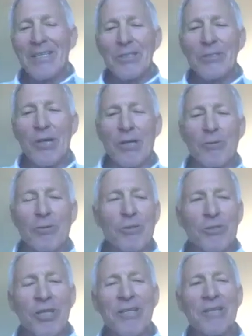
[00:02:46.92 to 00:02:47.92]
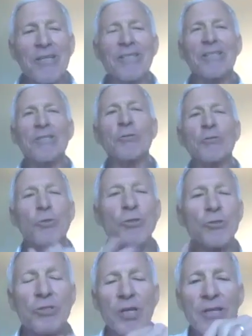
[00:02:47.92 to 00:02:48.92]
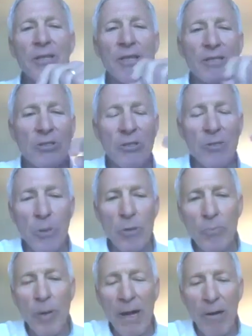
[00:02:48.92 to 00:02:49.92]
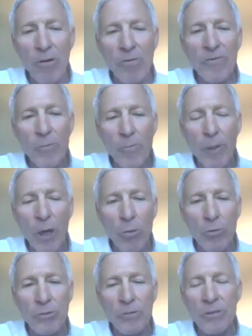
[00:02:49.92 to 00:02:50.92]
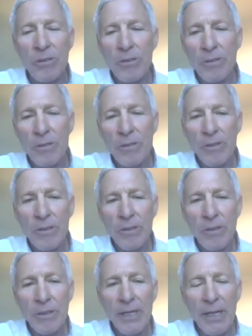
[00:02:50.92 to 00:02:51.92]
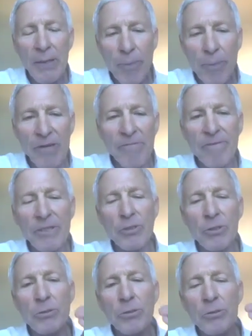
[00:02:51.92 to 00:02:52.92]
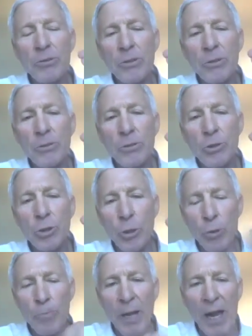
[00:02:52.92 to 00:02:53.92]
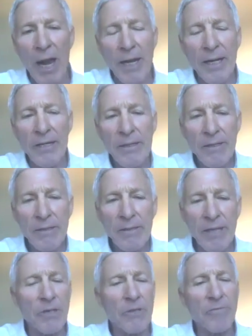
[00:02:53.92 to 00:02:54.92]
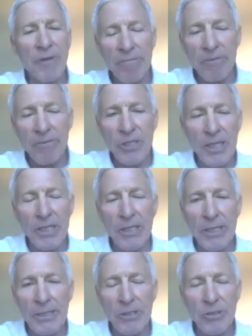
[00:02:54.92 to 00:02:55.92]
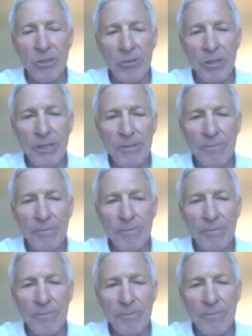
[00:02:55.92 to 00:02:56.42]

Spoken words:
Doc, would you say that it's the most powerful, potent, and beneficial 2-pack that you've ever seen in the industry?